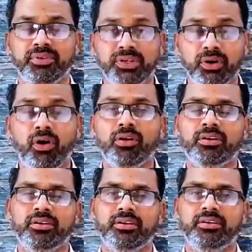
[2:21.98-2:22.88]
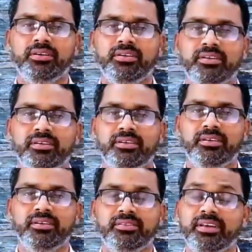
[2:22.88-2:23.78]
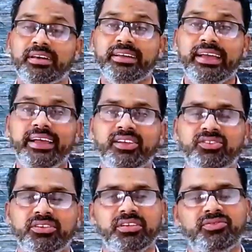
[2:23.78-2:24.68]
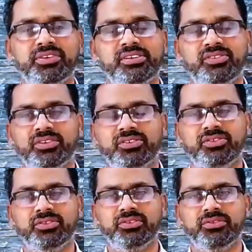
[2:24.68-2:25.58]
Beyond their age differences.